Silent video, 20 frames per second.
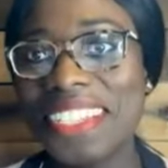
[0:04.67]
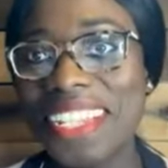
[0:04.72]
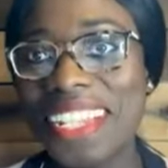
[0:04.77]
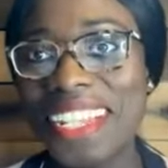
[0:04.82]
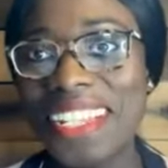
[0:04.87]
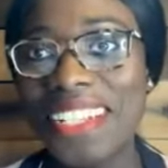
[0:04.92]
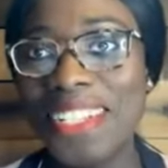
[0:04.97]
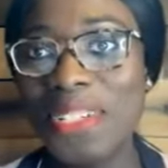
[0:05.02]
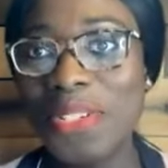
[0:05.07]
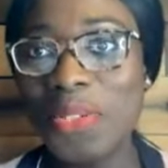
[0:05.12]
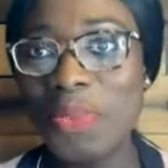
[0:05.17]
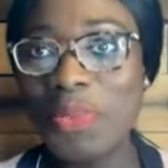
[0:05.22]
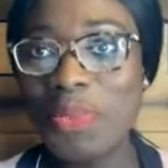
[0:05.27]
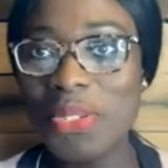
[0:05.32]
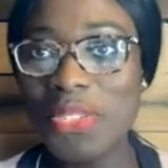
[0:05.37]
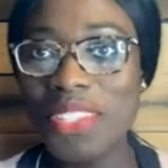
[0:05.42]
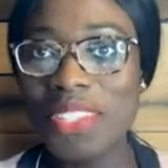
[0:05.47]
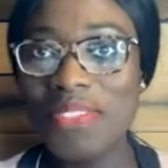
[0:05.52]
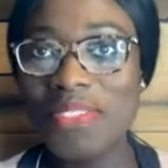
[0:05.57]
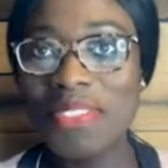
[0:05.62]
Hello,
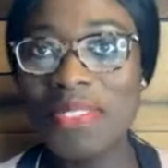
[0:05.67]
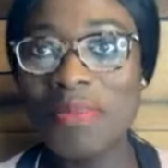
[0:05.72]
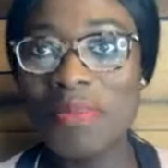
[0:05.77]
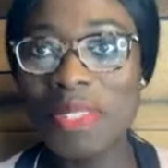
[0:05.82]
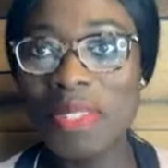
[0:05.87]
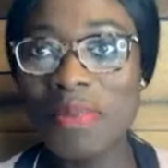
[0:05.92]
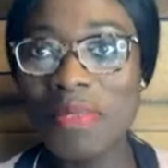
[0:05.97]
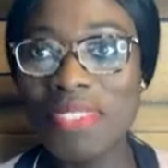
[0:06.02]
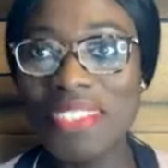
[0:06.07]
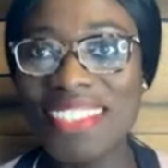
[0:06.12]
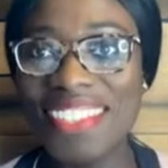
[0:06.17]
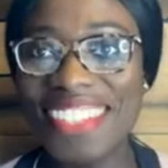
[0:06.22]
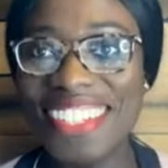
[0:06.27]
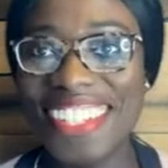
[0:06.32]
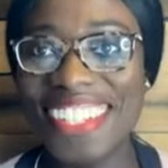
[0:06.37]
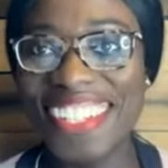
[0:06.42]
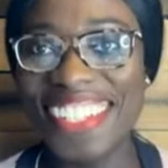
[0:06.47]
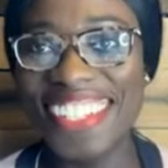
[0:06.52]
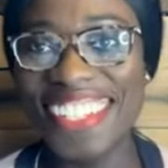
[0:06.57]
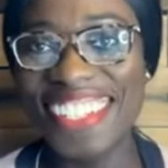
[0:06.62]
beautiful people.
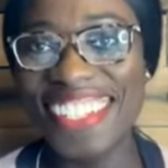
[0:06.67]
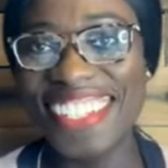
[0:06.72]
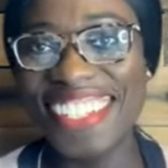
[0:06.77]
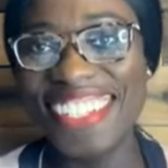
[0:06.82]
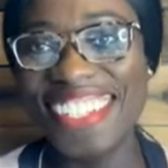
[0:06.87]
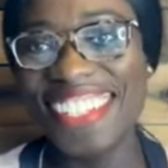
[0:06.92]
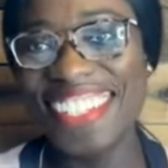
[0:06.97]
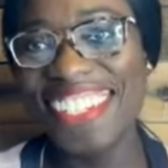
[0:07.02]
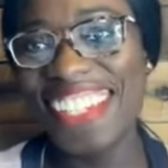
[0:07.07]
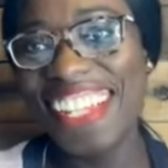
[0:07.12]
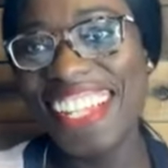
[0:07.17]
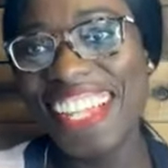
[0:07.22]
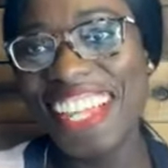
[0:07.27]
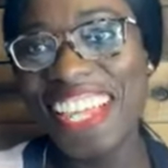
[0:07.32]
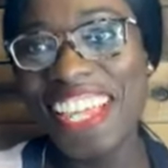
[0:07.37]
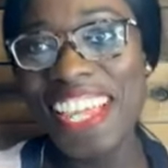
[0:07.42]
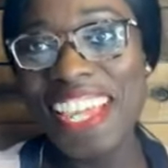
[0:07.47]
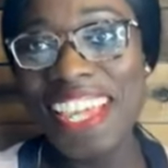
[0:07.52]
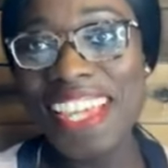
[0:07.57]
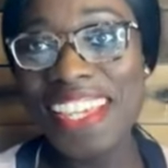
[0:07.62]

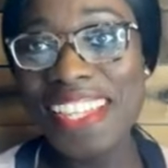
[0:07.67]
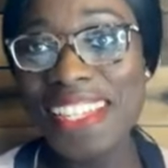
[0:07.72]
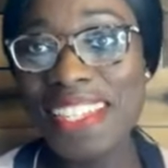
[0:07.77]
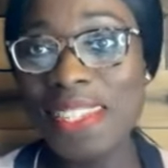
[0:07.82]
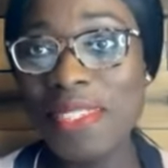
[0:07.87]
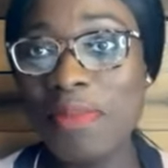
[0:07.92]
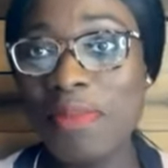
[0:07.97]
It's